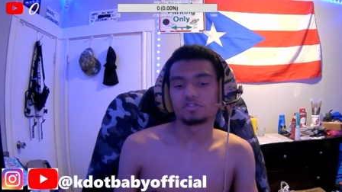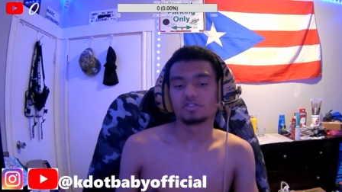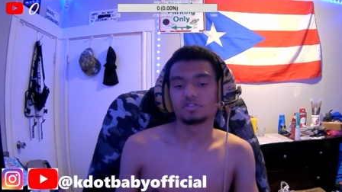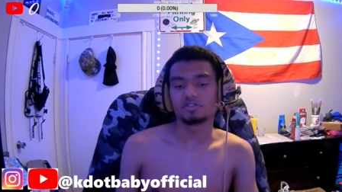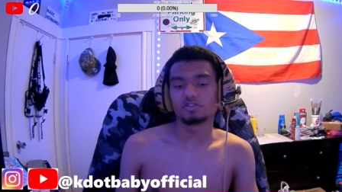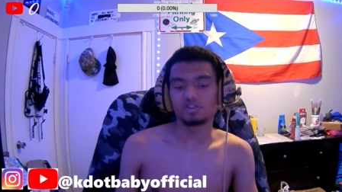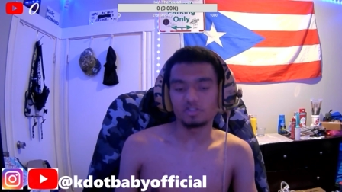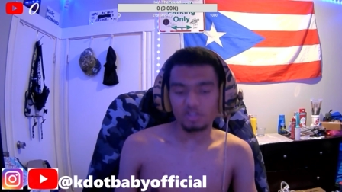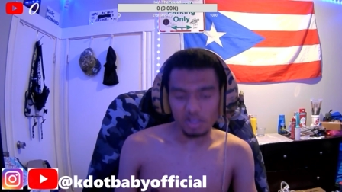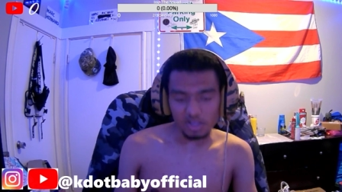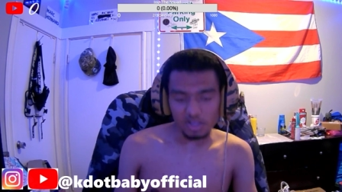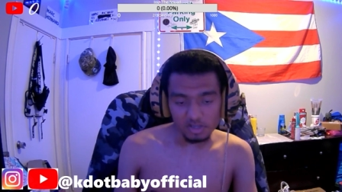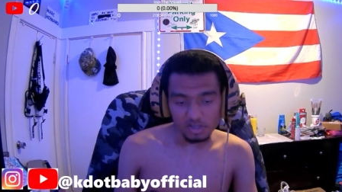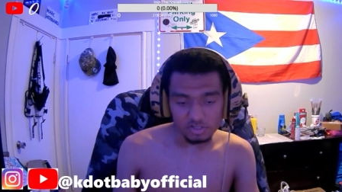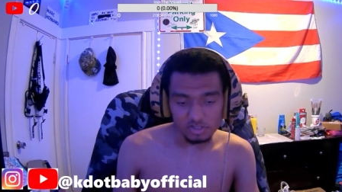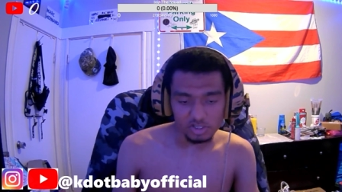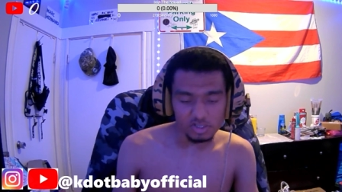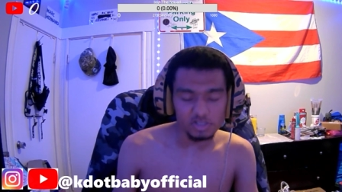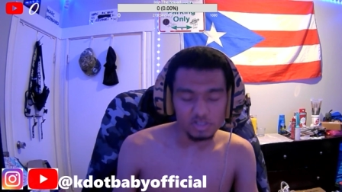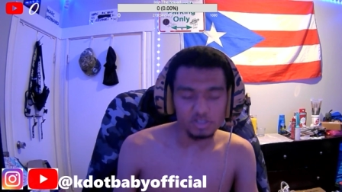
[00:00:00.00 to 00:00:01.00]
DThang
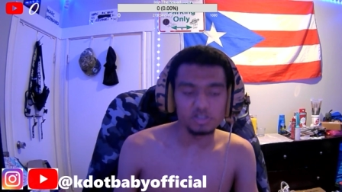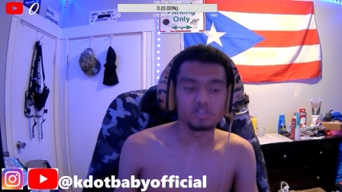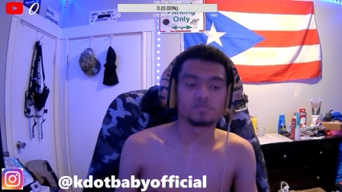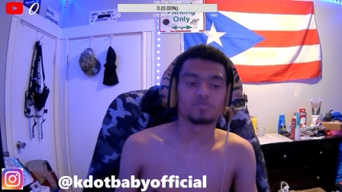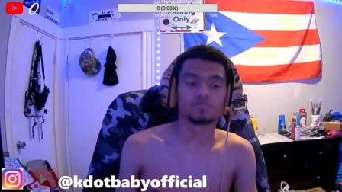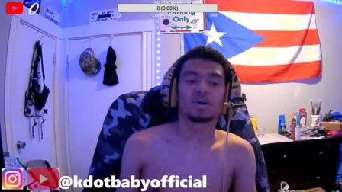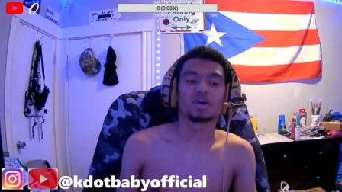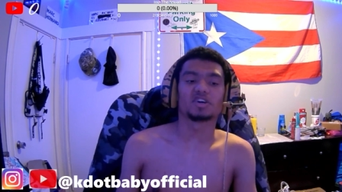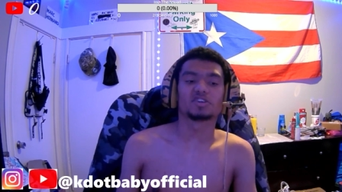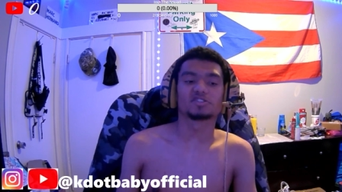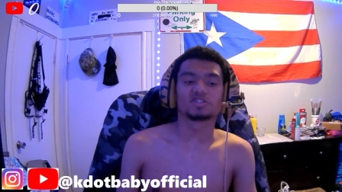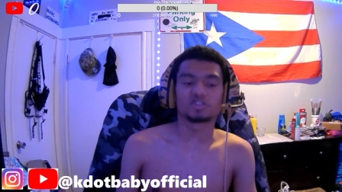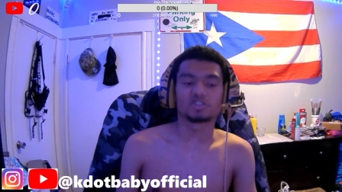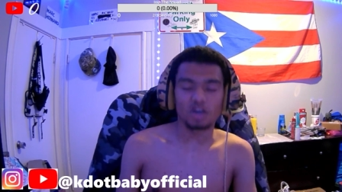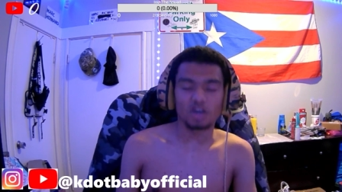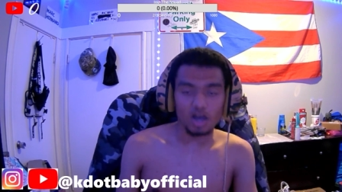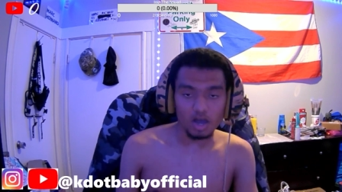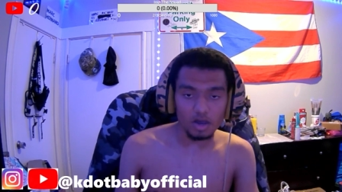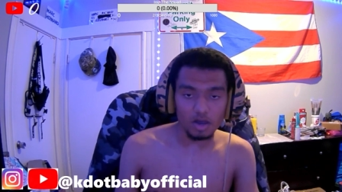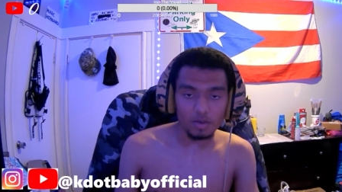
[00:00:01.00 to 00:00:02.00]
Gz is my
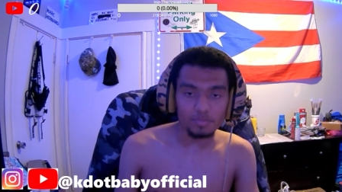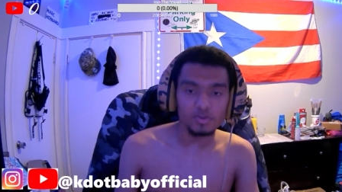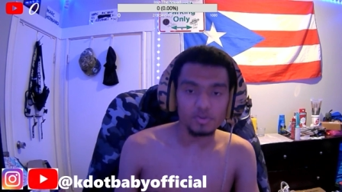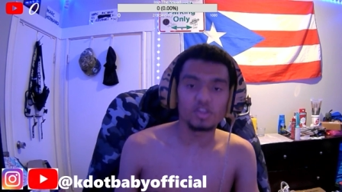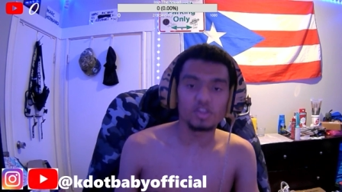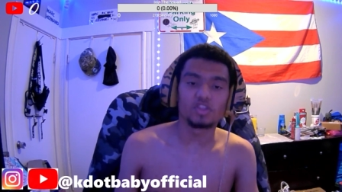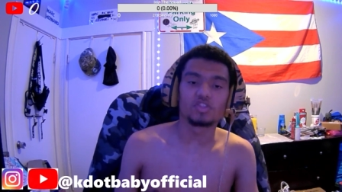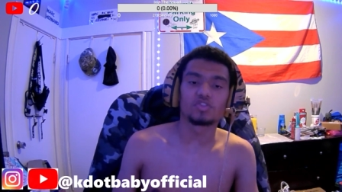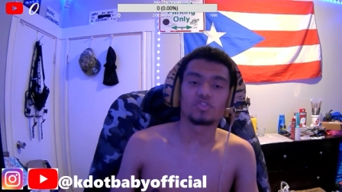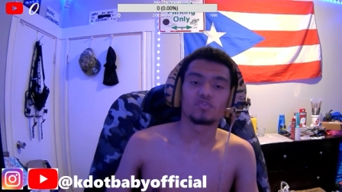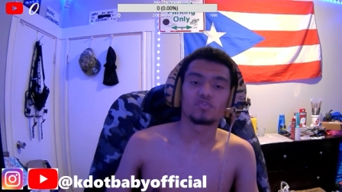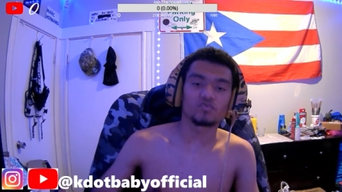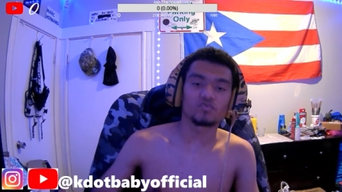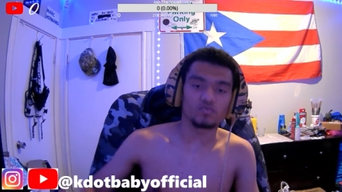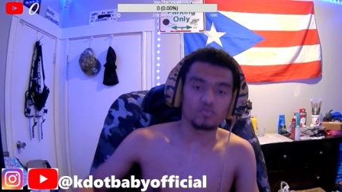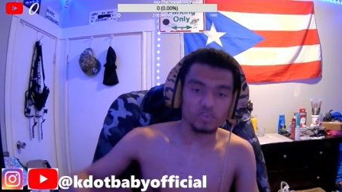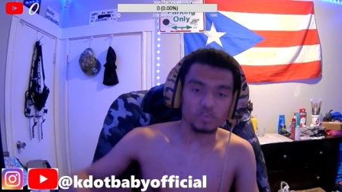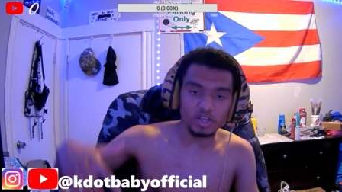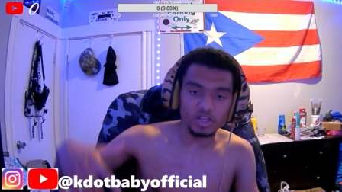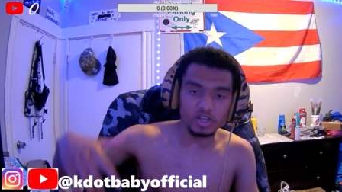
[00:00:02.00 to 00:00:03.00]
top
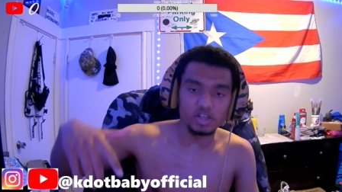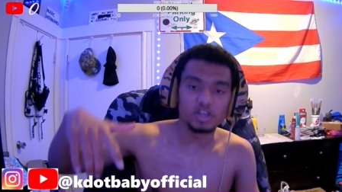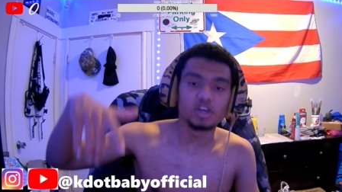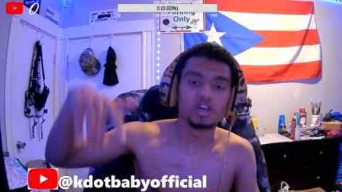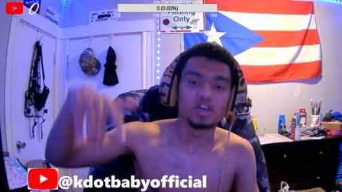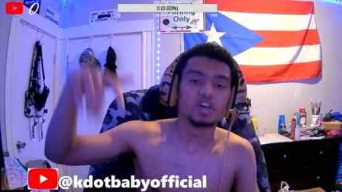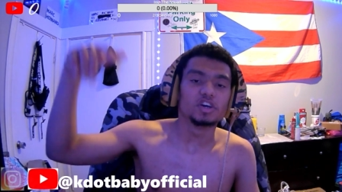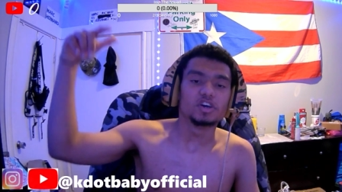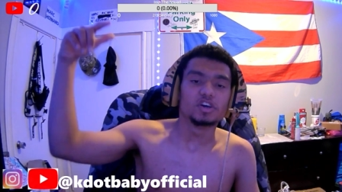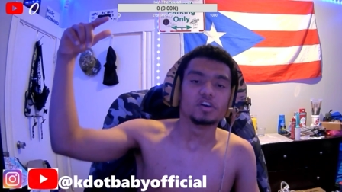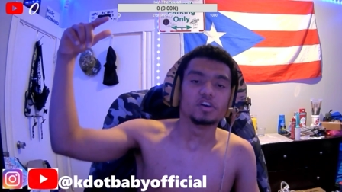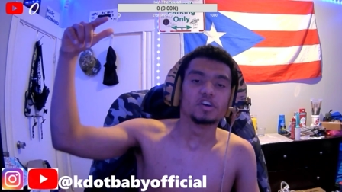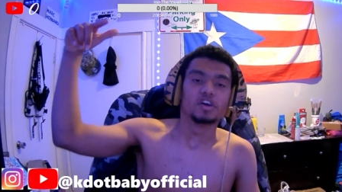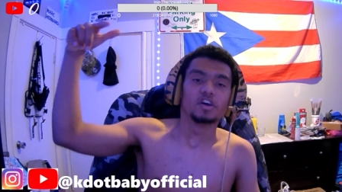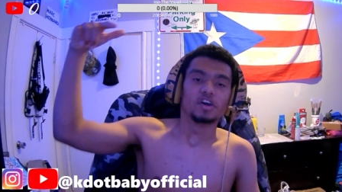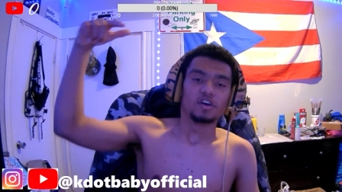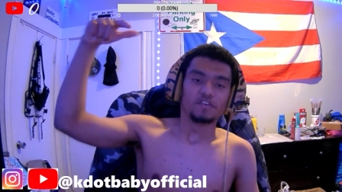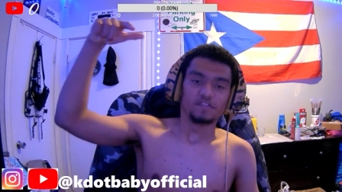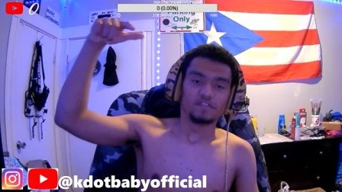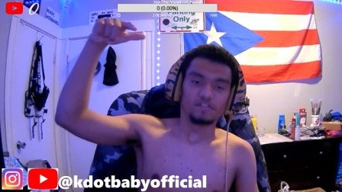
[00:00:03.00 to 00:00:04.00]
three
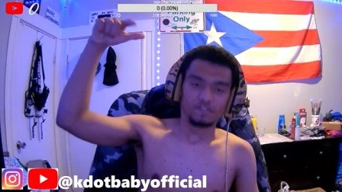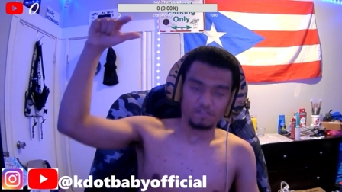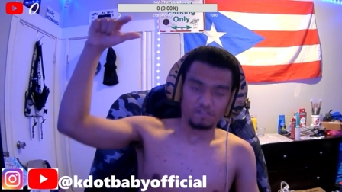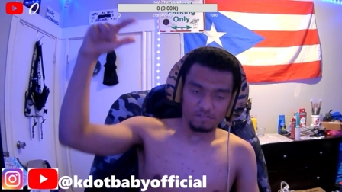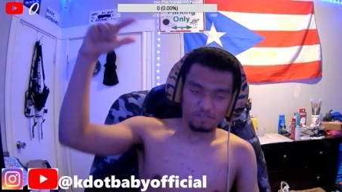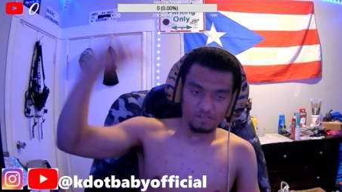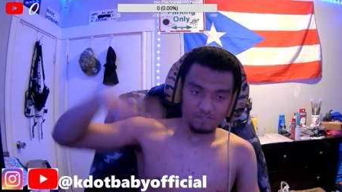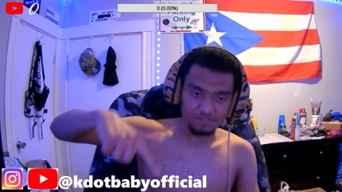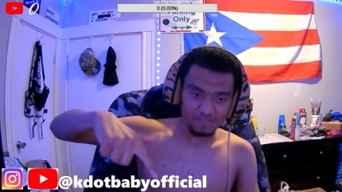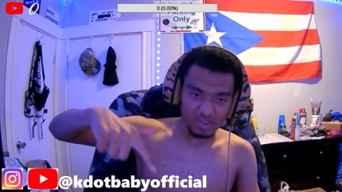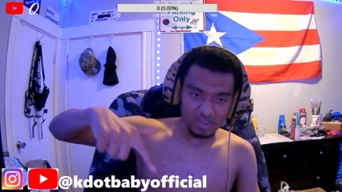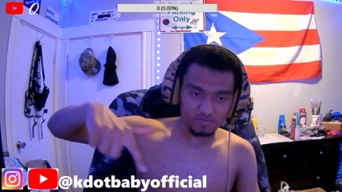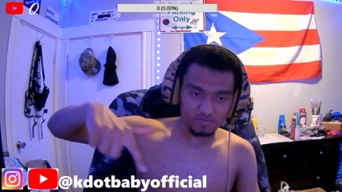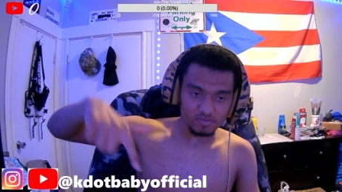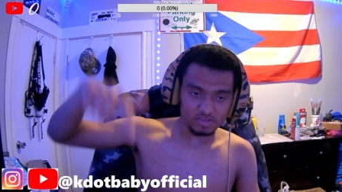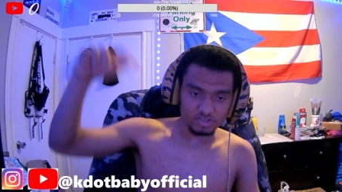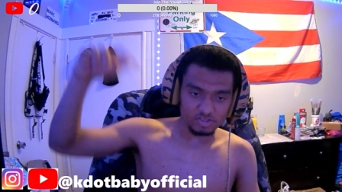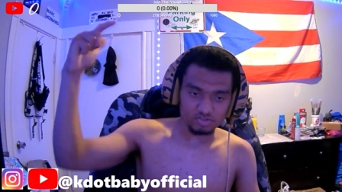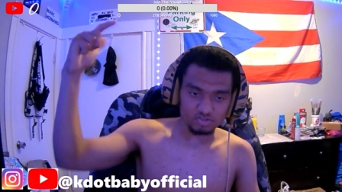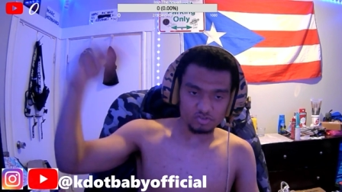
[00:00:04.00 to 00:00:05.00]

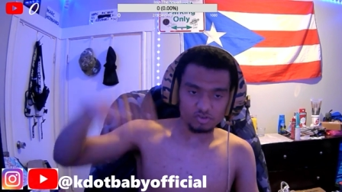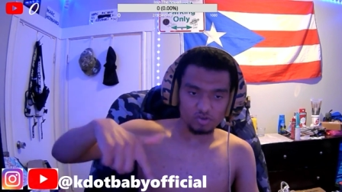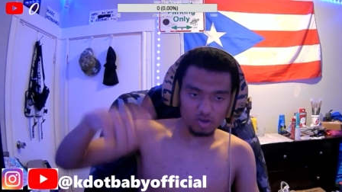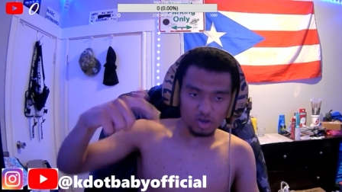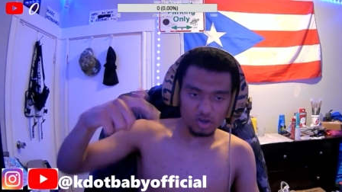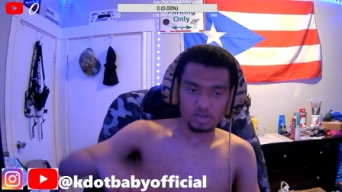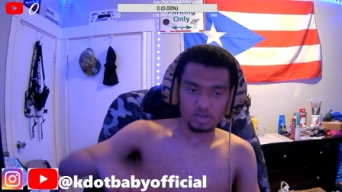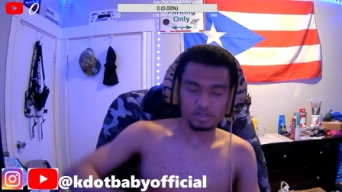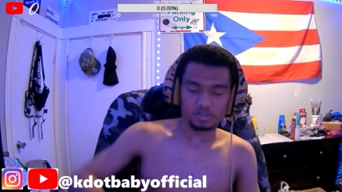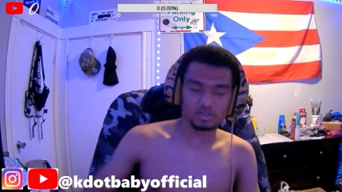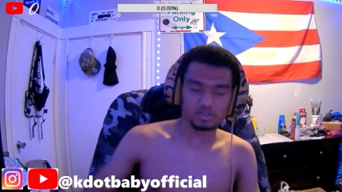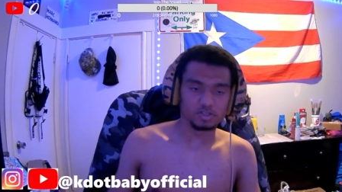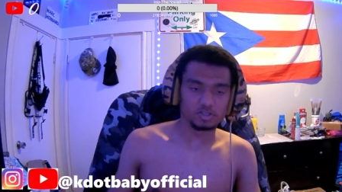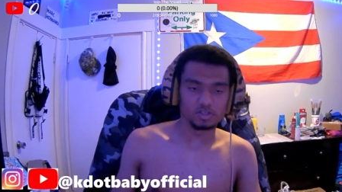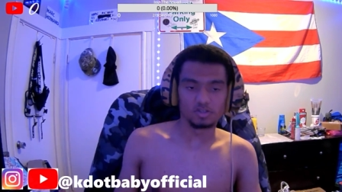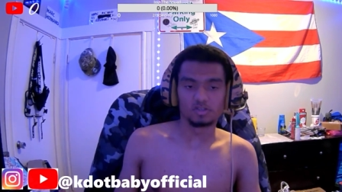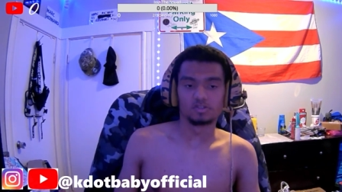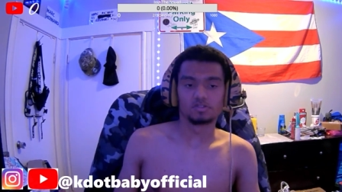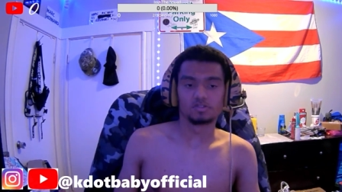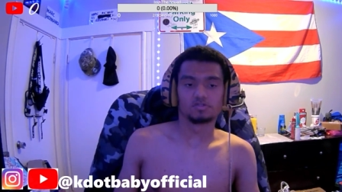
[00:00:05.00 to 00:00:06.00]
favorite drill artists.
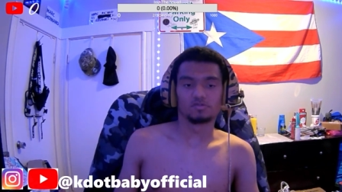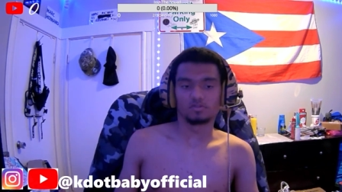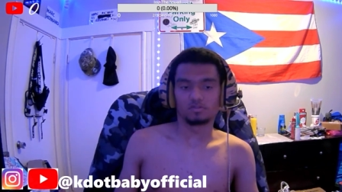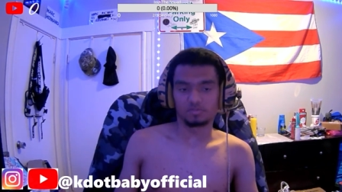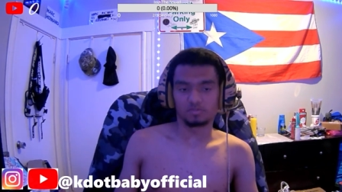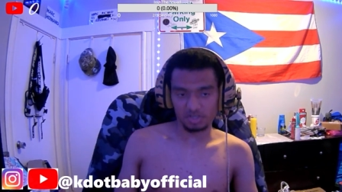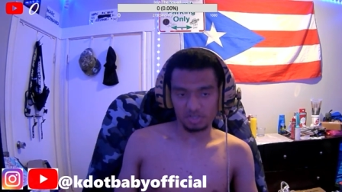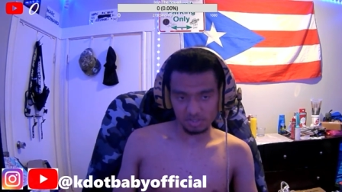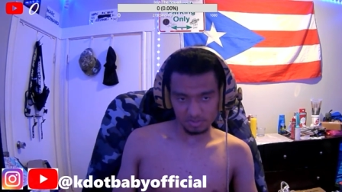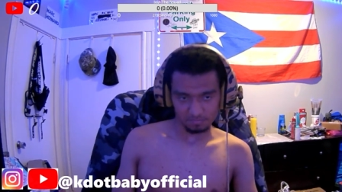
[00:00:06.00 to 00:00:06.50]
You know what I'm saying?